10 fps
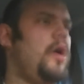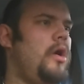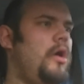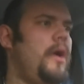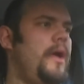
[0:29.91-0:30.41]

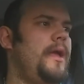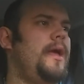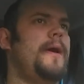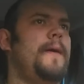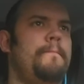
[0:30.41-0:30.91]

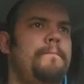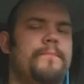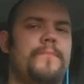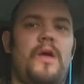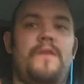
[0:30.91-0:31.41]

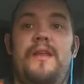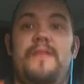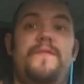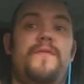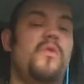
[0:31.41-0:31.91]
I've had
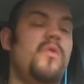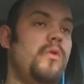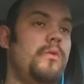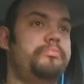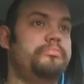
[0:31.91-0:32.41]
it
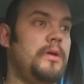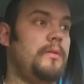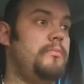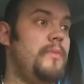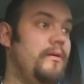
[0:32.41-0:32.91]
for
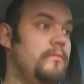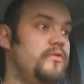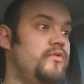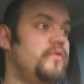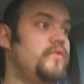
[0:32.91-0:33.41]

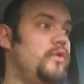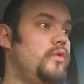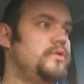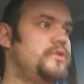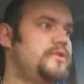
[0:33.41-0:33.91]
as long as the
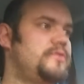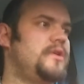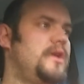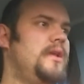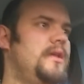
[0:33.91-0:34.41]
launch,
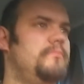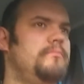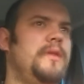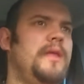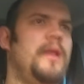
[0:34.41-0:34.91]
a
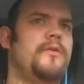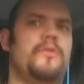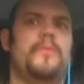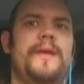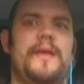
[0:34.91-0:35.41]
little under
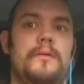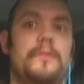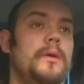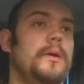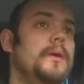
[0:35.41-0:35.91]
a week,
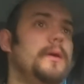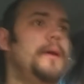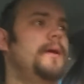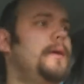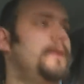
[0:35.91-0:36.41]

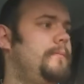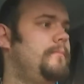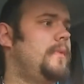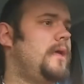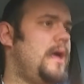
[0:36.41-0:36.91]

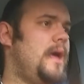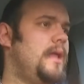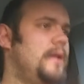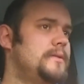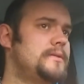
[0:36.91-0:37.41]

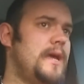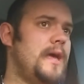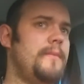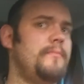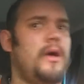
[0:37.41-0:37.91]
and
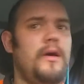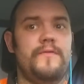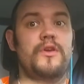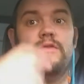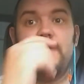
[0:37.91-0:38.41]

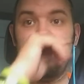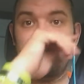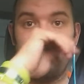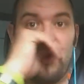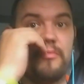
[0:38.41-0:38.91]
I've used it as
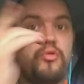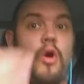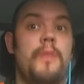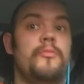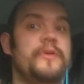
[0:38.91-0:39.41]
my
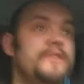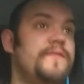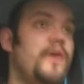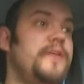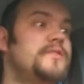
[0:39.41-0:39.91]
primary
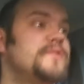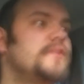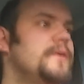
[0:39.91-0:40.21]
device.